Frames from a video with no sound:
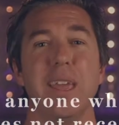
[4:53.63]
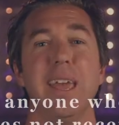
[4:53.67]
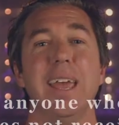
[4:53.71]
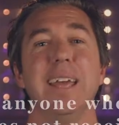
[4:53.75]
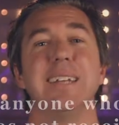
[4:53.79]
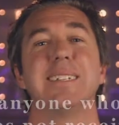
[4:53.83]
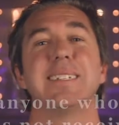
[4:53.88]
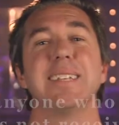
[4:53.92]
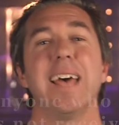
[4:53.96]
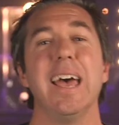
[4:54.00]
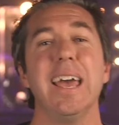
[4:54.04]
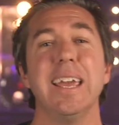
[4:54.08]

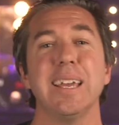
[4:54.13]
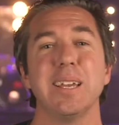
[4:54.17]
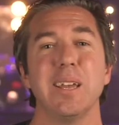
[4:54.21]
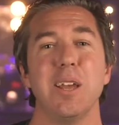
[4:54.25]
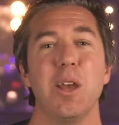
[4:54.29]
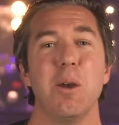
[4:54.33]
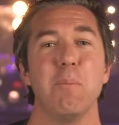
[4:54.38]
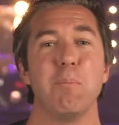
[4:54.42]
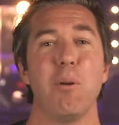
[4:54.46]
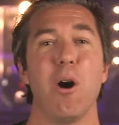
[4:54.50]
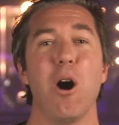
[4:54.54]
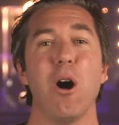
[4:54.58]
It's like
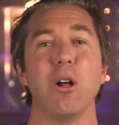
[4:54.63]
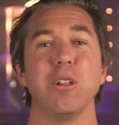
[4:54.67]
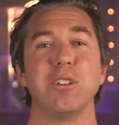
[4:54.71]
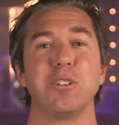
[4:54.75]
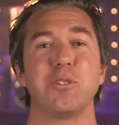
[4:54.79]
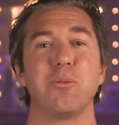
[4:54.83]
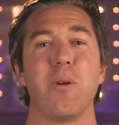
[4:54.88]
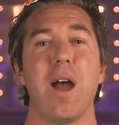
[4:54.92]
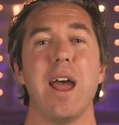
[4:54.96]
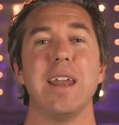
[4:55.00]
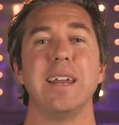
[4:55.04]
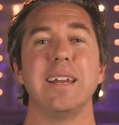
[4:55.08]
Paul
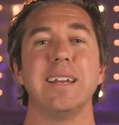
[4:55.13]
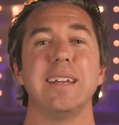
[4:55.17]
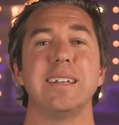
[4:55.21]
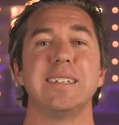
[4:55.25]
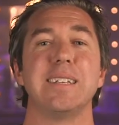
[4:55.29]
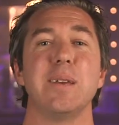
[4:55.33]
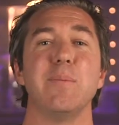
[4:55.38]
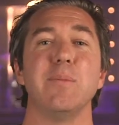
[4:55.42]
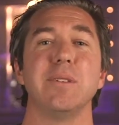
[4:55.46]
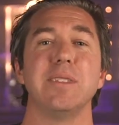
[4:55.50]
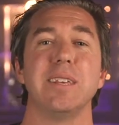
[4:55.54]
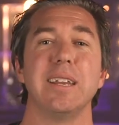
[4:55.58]
is writing to
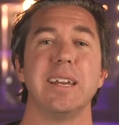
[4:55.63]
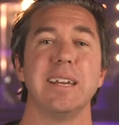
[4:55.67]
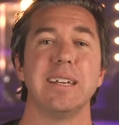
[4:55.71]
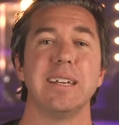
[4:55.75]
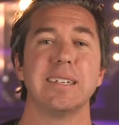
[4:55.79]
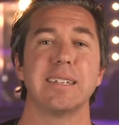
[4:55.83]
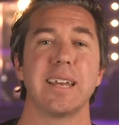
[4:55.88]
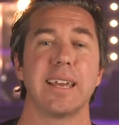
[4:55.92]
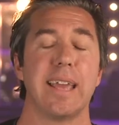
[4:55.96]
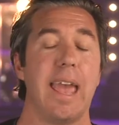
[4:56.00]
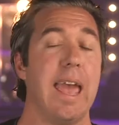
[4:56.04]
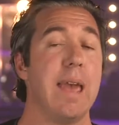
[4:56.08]
Timothy and
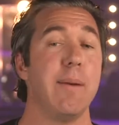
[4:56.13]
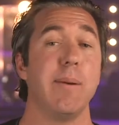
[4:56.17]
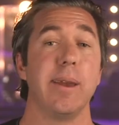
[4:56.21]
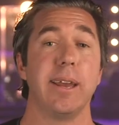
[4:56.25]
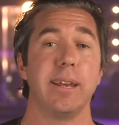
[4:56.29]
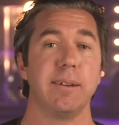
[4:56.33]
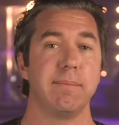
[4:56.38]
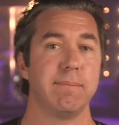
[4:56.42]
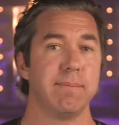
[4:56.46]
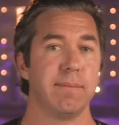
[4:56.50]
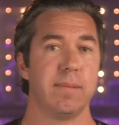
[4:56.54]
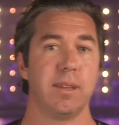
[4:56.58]
he's like, hey
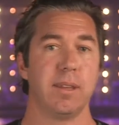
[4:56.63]
man,